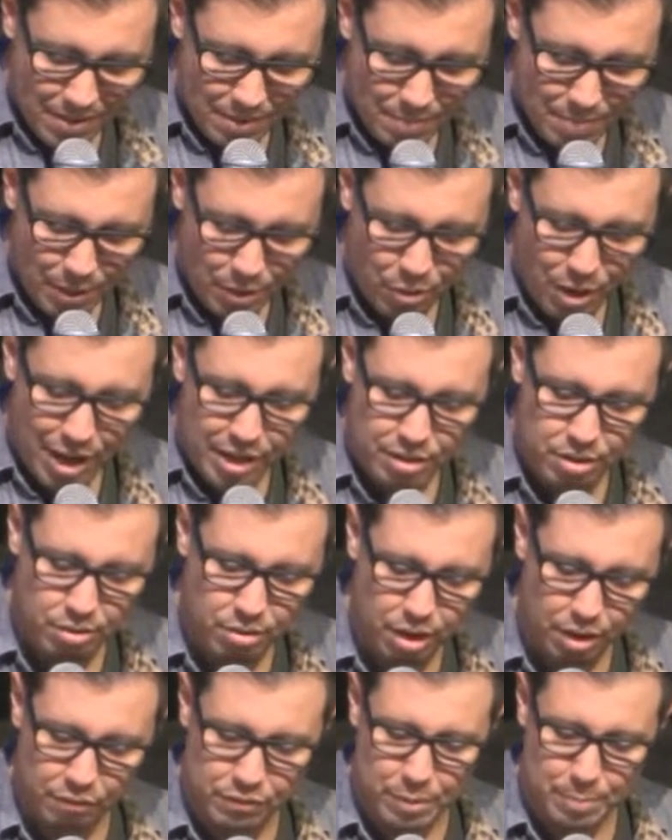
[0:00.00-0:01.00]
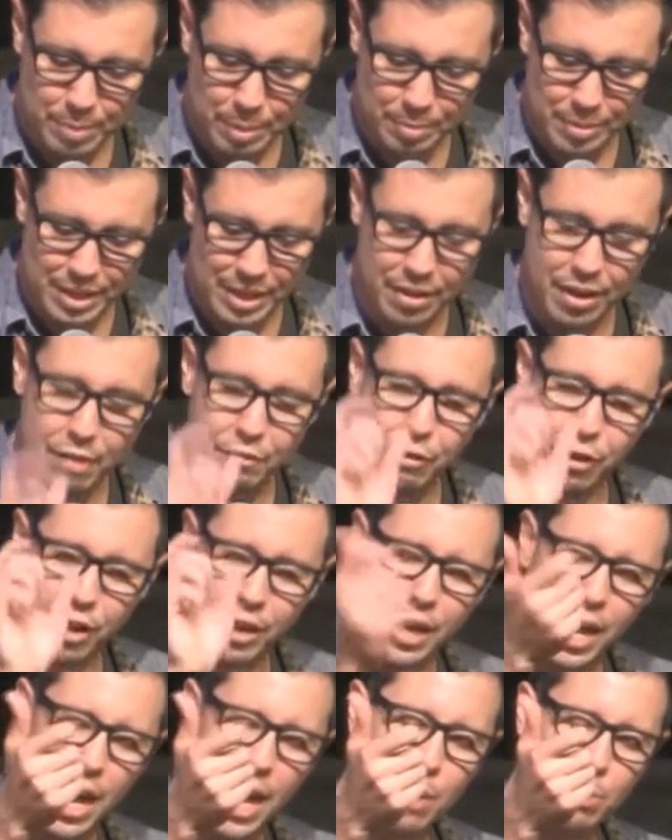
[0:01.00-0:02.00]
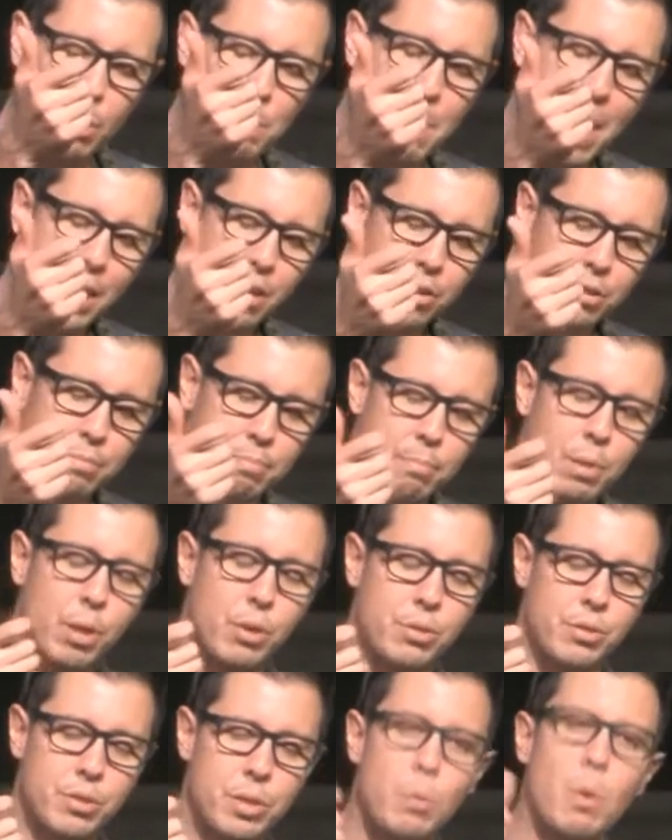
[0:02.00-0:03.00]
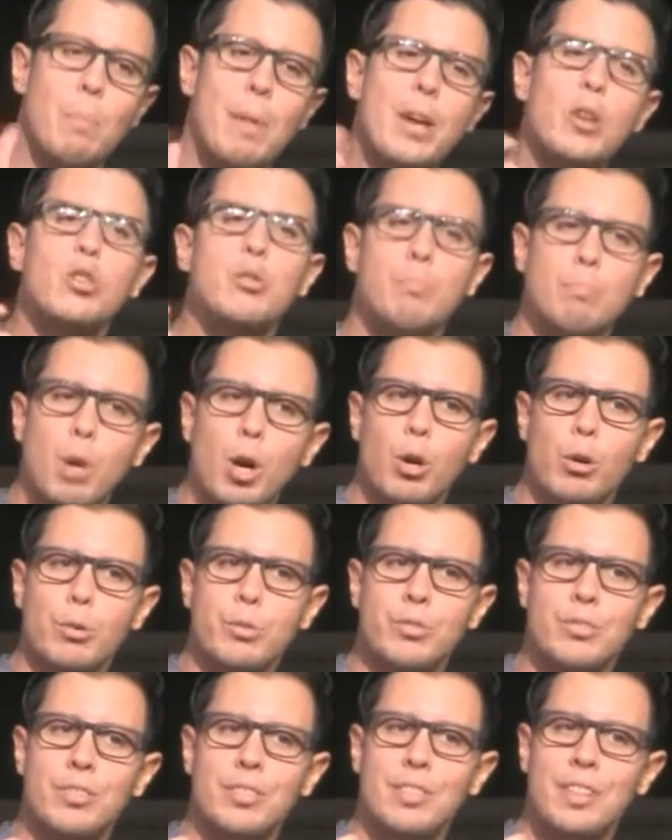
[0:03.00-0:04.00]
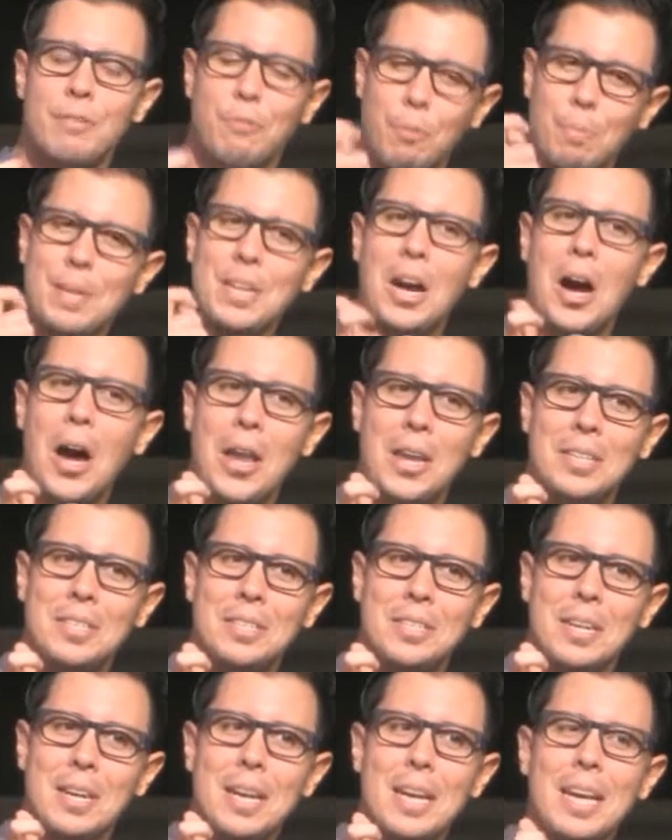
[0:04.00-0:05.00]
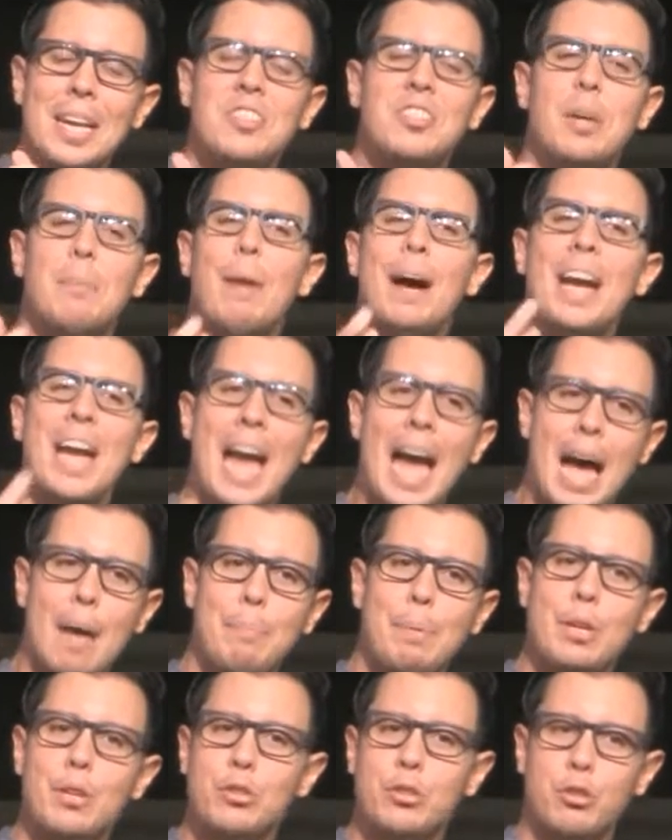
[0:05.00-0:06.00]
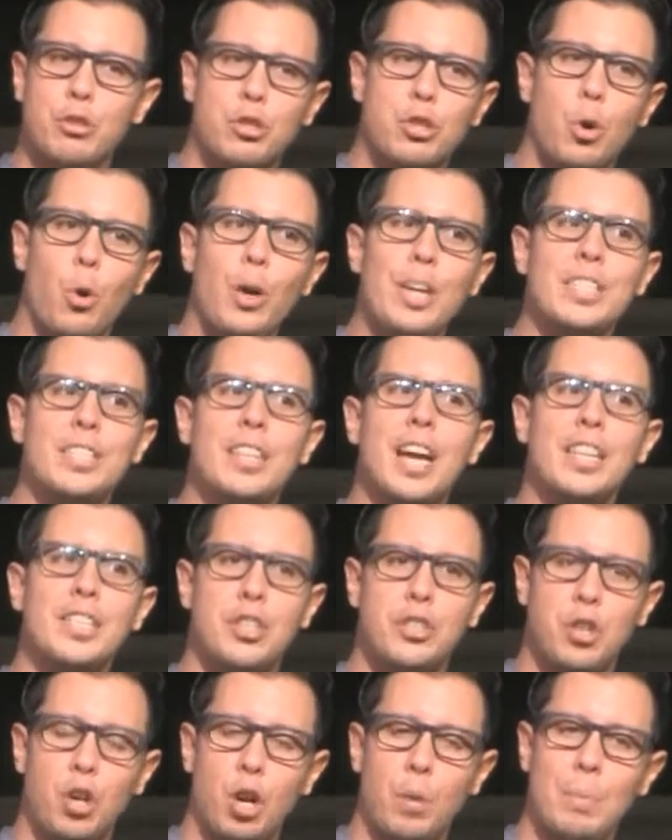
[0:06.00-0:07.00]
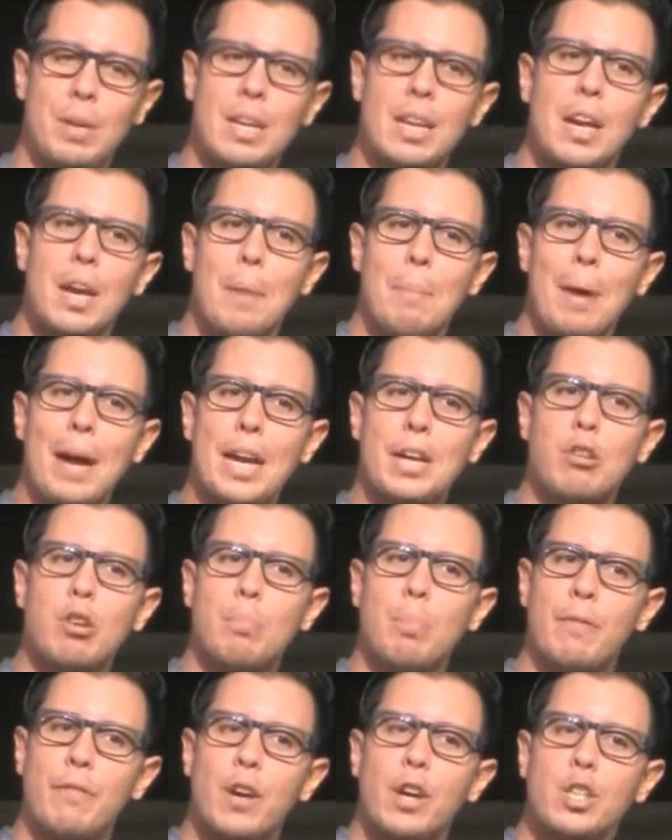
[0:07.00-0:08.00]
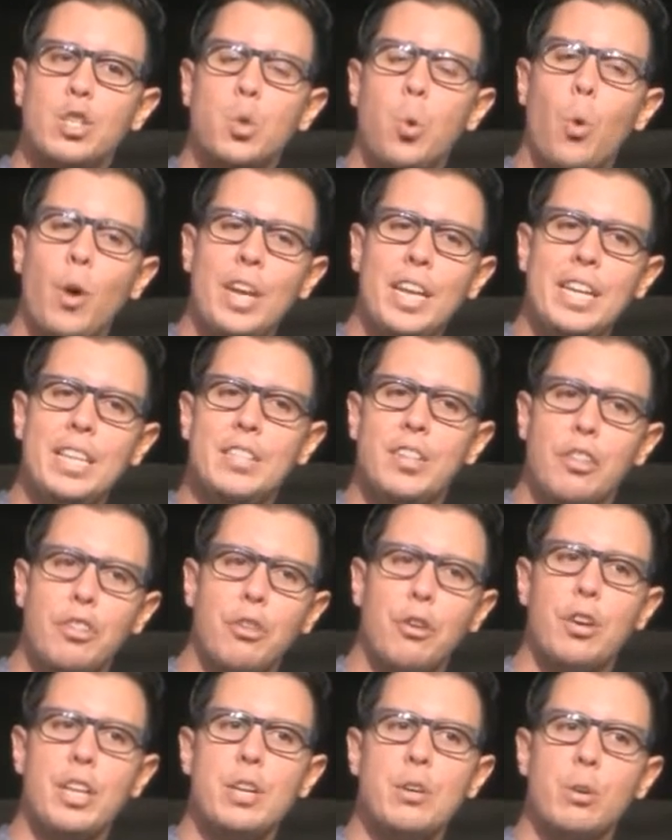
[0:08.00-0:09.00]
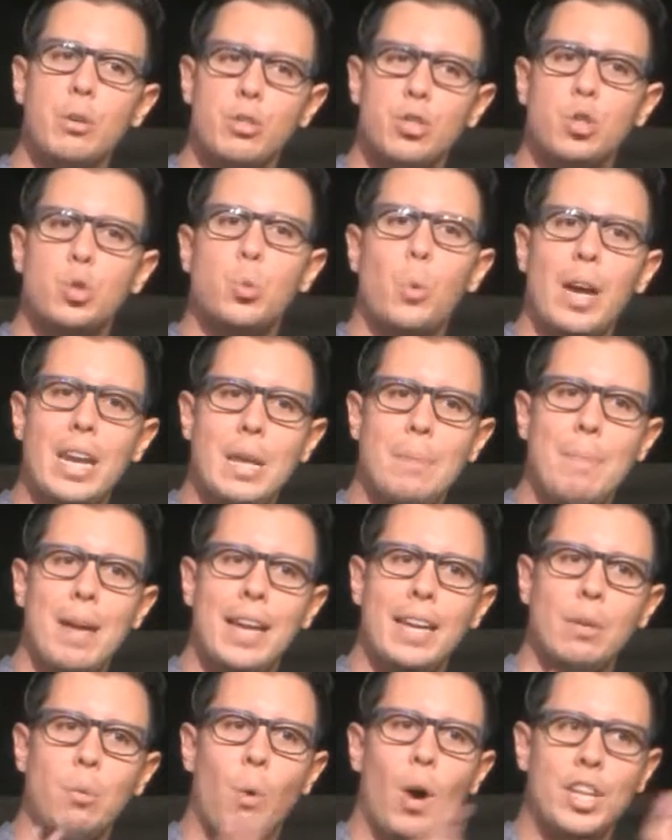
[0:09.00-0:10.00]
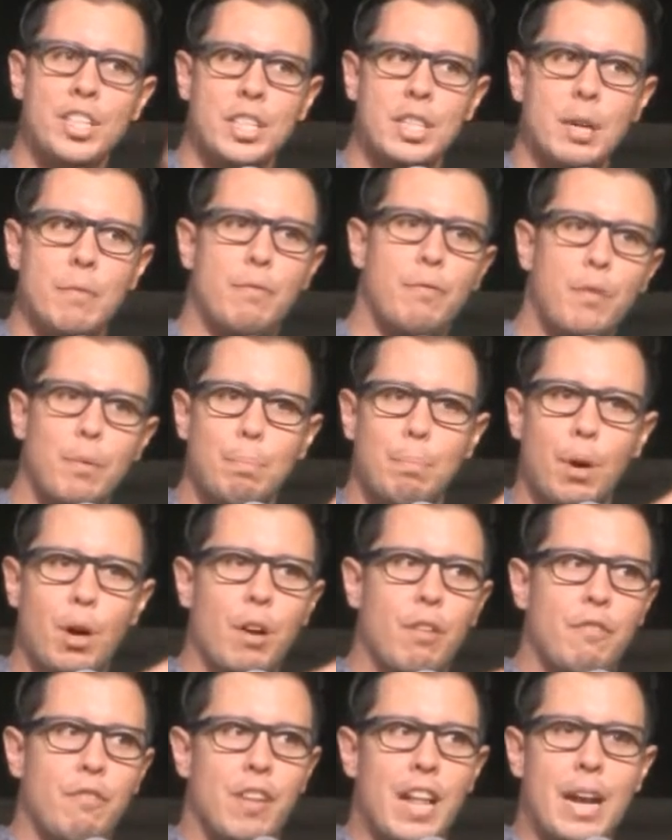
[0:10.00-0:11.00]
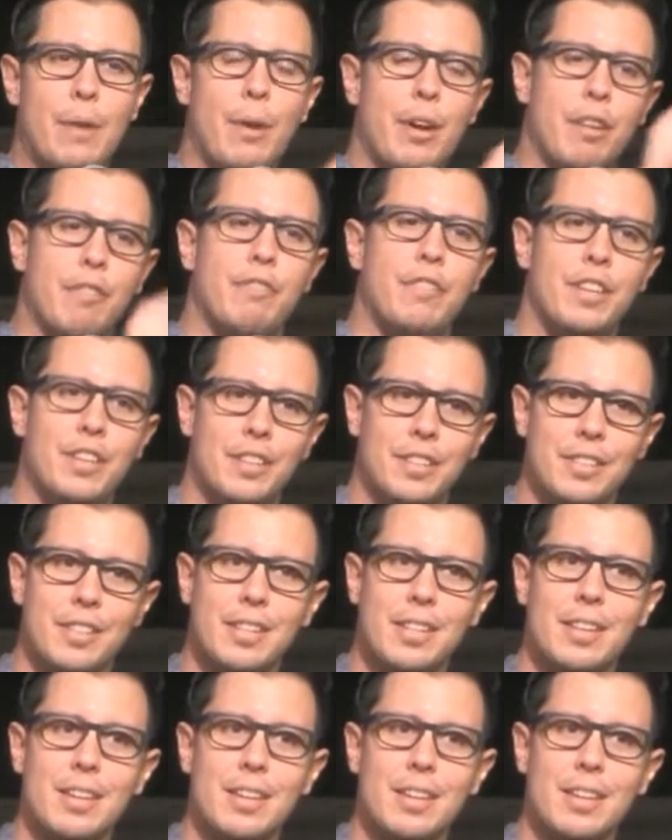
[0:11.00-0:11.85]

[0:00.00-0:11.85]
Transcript: My gratitude got flipped upside down. I forgot what matters most. And what matters most, if we're being honest, is that my happiness or joy is not determined by a group of 20 to 30-year-old sweaty men watching a football fly around a field.